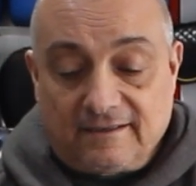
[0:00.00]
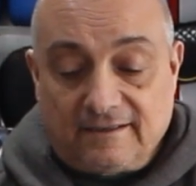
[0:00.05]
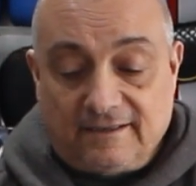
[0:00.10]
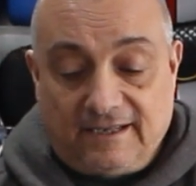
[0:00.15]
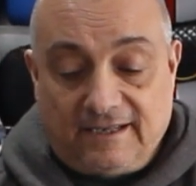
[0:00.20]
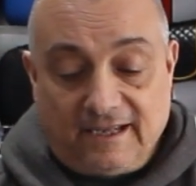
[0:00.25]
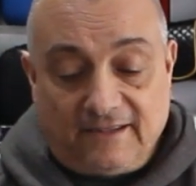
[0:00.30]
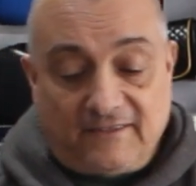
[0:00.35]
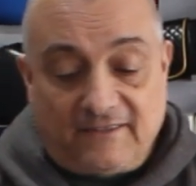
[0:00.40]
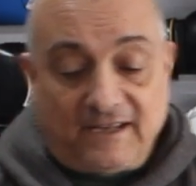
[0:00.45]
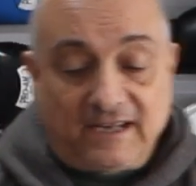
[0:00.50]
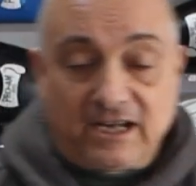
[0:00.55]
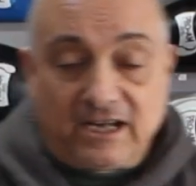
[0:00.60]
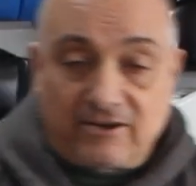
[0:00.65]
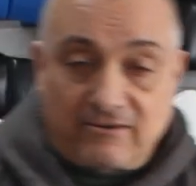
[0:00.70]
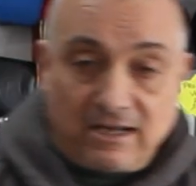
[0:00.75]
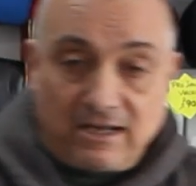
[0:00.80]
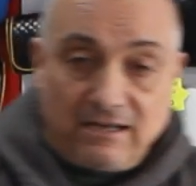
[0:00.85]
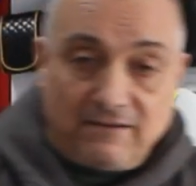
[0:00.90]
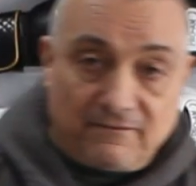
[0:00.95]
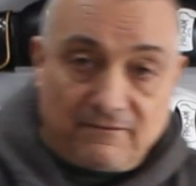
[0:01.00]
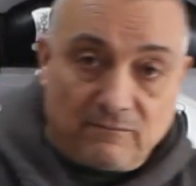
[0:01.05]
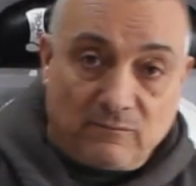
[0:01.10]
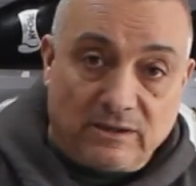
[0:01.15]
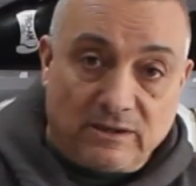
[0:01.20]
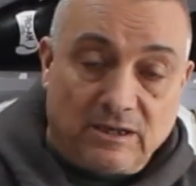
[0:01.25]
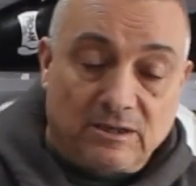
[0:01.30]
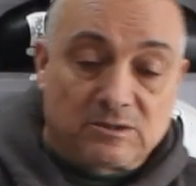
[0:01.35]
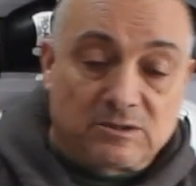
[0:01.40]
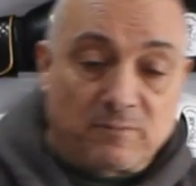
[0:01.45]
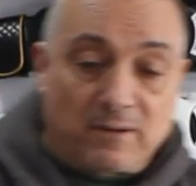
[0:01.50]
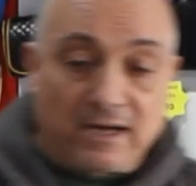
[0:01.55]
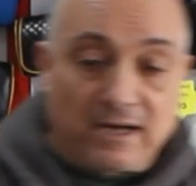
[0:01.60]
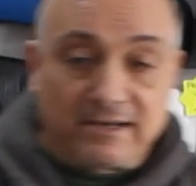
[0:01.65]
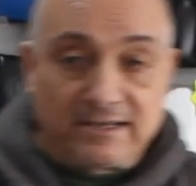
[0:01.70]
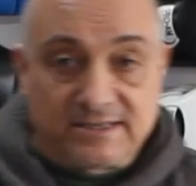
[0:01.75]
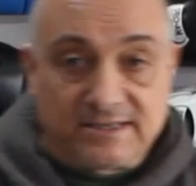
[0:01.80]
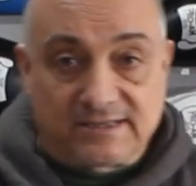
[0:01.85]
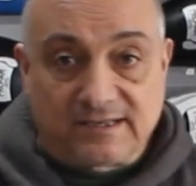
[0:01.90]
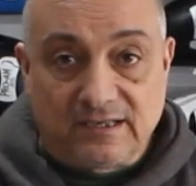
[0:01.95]
they're great when you're
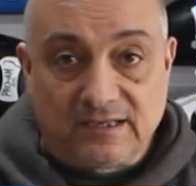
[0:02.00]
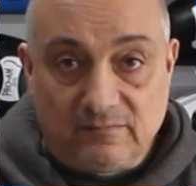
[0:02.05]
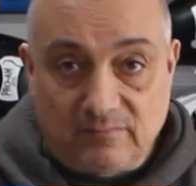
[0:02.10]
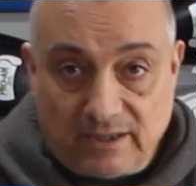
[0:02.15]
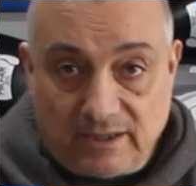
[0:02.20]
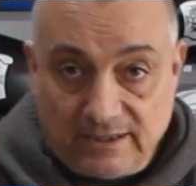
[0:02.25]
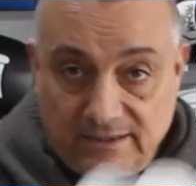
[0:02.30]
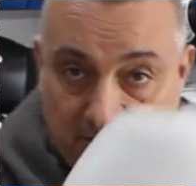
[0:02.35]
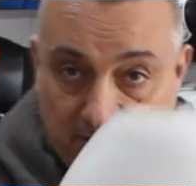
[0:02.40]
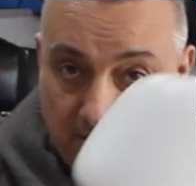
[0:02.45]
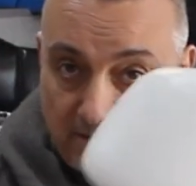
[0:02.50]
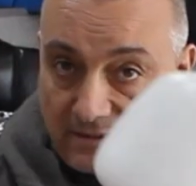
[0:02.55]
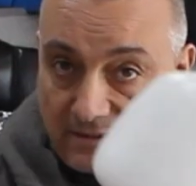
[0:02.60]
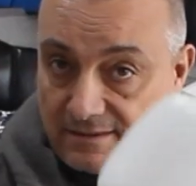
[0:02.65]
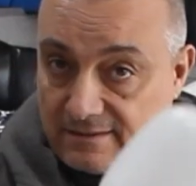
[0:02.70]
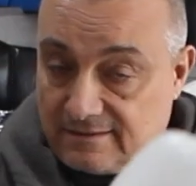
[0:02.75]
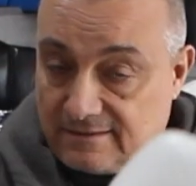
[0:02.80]
sparring teammates.